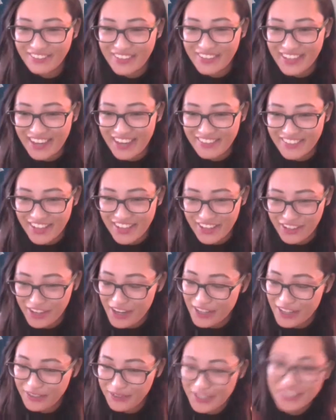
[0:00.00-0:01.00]
we have another
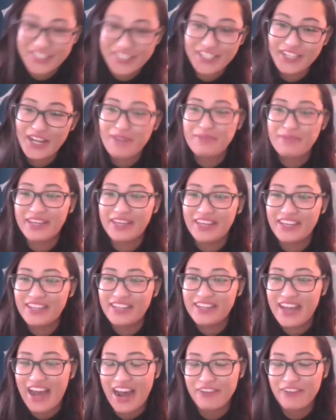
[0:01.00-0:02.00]
question coming
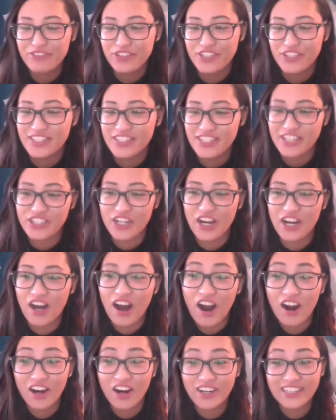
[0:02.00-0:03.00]
in. After such a
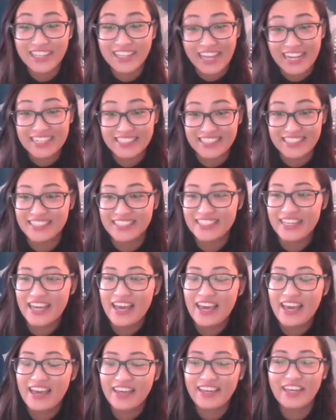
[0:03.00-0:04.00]
hard landing,
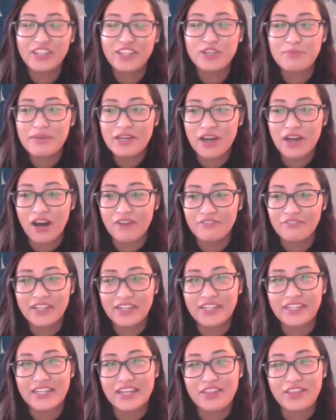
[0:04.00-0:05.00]
can you be
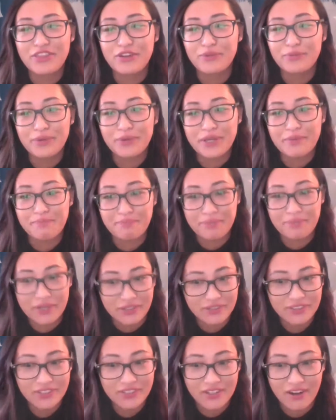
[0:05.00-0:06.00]
confident in the
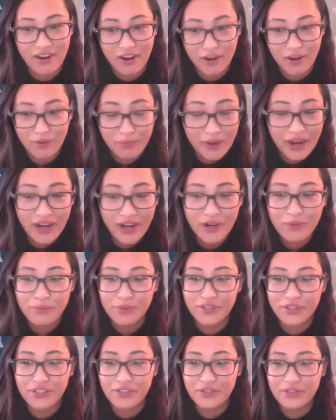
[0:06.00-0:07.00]
rebuilt hardware?
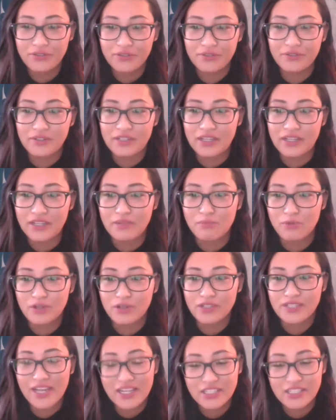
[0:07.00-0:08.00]
Will you need
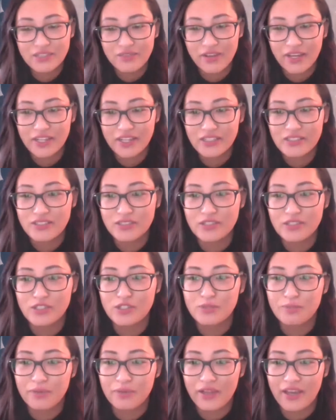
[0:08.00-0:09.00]
more test flights? Do
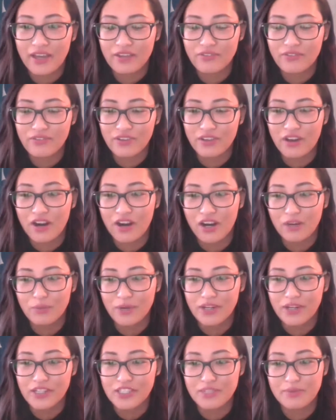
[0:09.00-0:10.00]
you plan for the
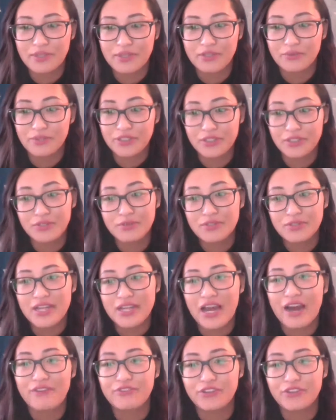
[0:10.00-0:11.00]
hardware to be reused
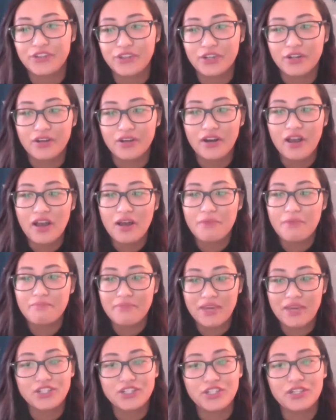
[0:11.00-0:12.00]
after your
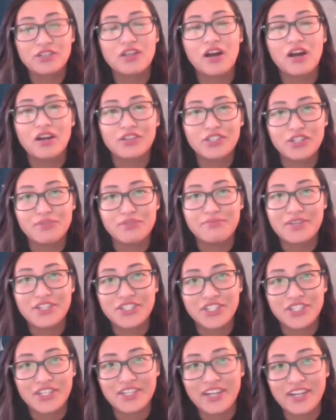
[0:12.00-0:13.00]
major long term
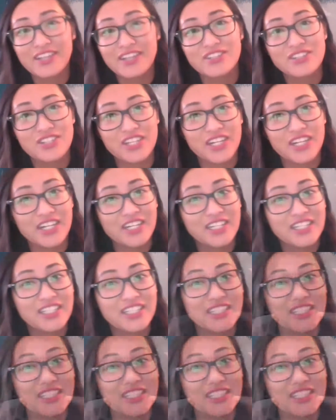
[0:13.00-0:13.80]
mission next year?